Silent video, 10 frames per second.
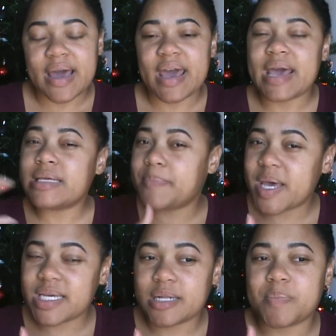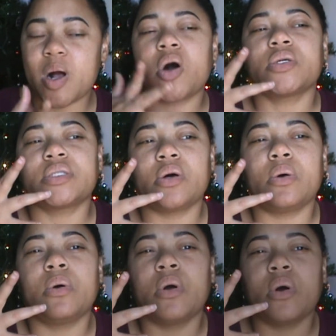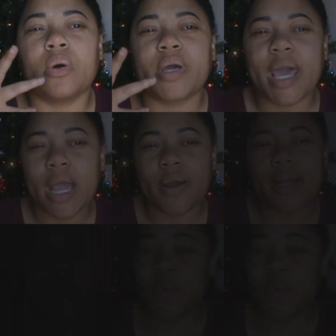independent, but also caring.